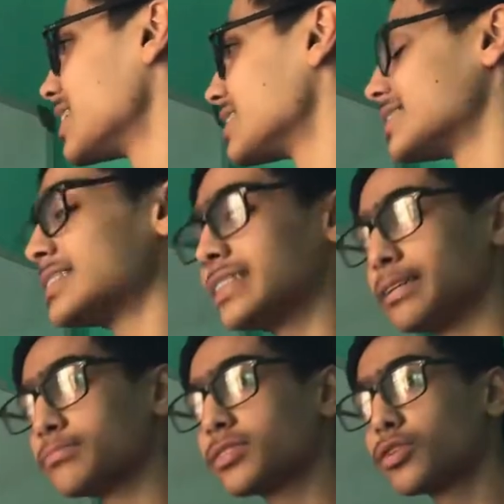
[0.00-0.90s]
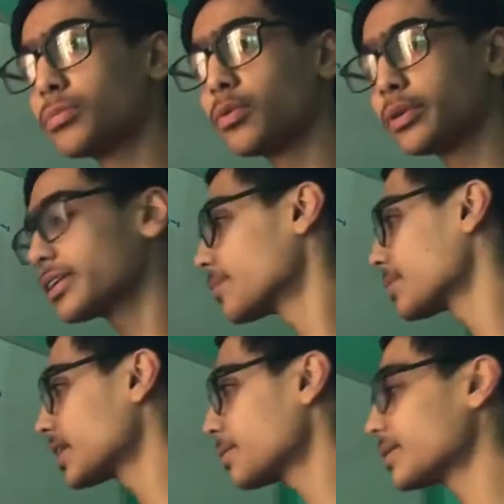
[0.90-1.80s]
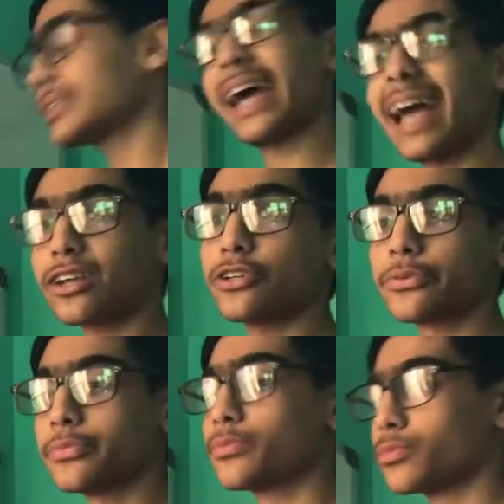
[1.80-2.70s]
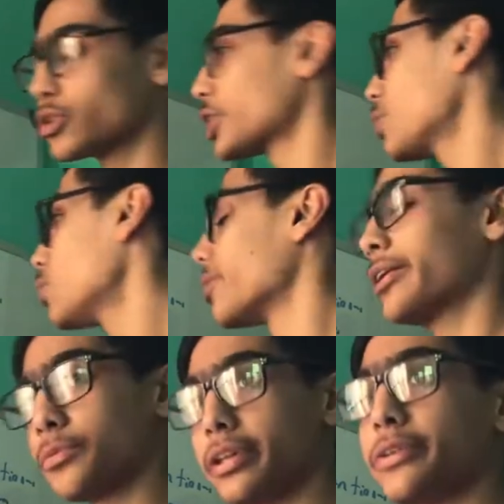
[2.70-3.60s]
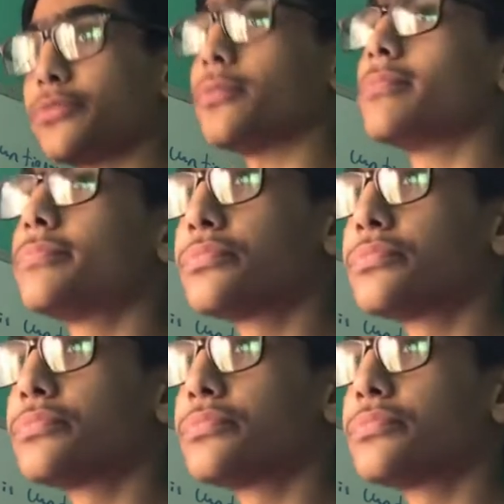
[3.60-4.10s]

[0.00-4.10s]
It seemed a little bit weird at the beginning, but it's actually really cool and really useful.